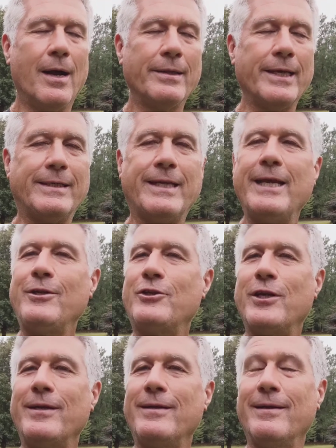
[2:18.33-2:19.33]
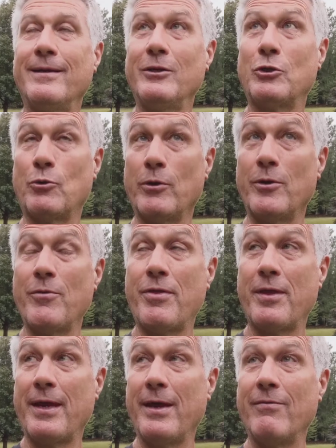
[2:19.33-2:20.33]
The teaching
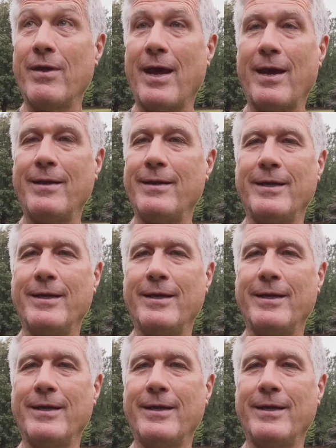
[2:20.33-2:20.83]
truth in that